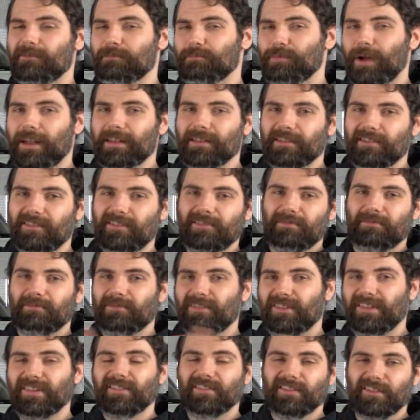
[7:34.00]
brother's
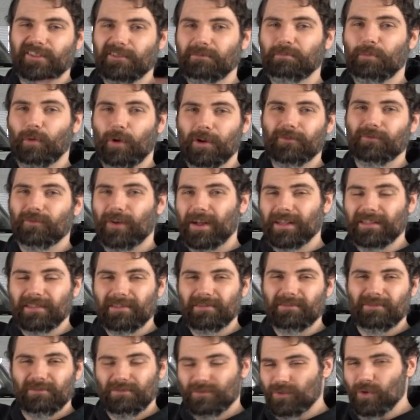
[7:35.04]
sister's
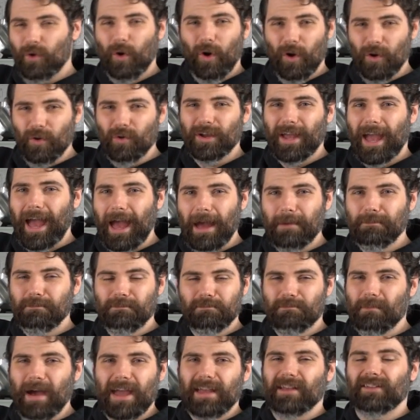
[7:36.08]
boyfriend coil
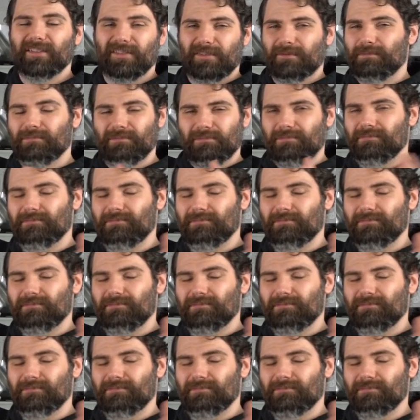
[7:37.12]
cab makes